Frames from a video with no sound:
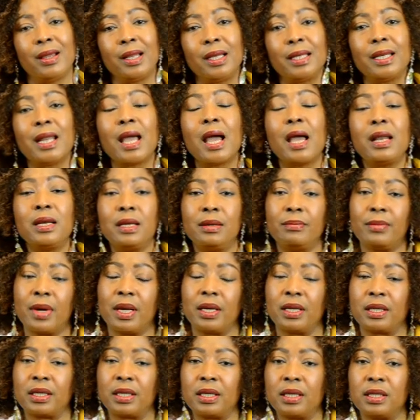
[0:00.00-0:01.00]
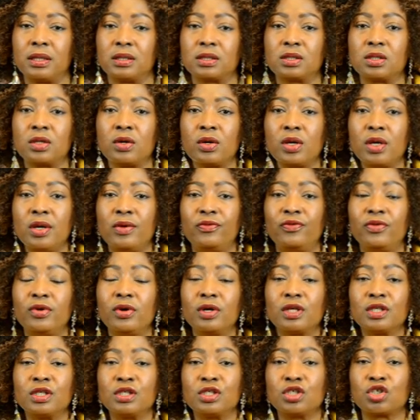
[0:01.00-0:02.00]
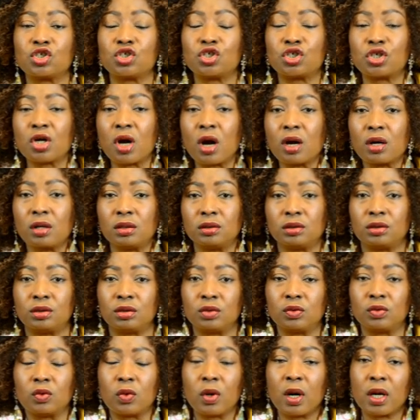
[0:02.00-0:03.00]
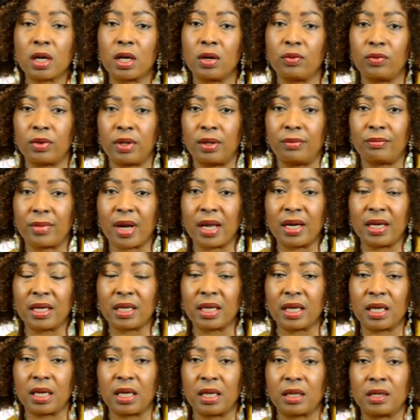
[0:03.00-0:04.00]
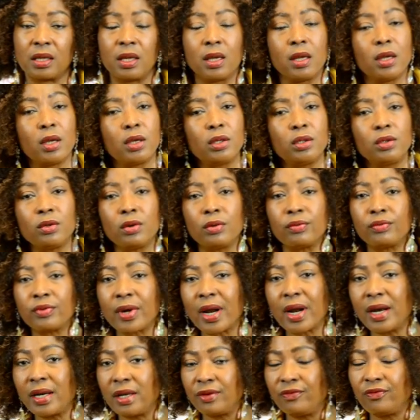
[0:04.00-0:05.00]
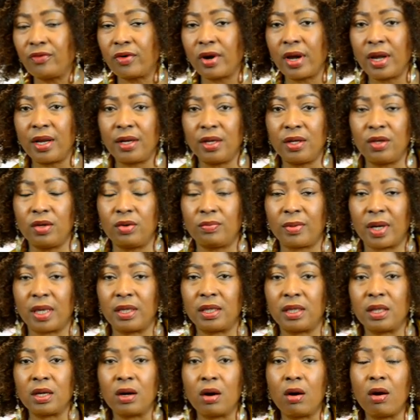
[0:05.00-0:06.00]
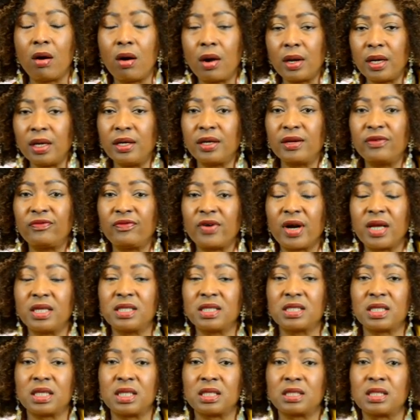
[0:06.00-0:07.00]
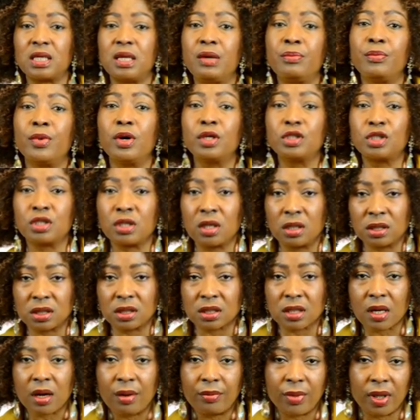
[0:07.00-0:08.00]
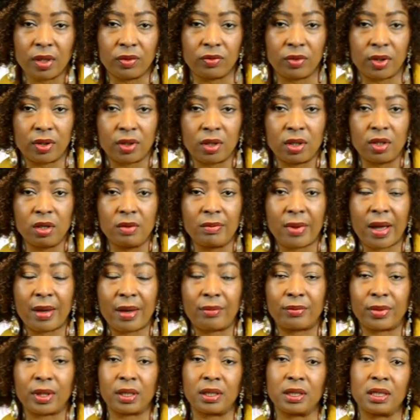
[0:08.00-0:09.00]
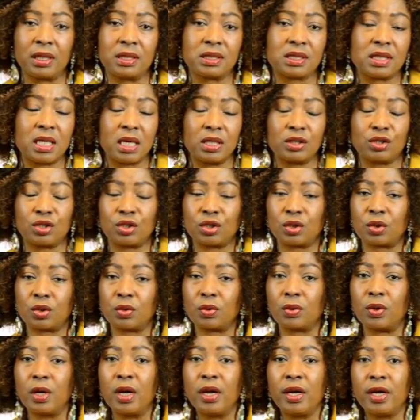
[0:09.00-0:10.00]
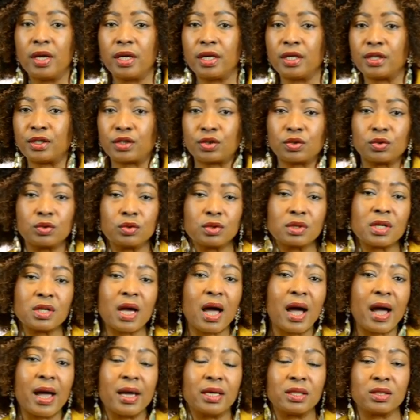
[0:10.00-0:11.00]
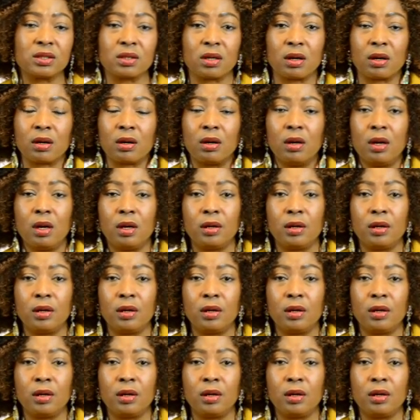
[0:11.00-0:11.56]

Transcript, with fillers: than the mannequin. So if you can struggle through working with a mannequin, you're ready for any human. The only difference is emotions coming with a human being. They say to you, it's too tight, or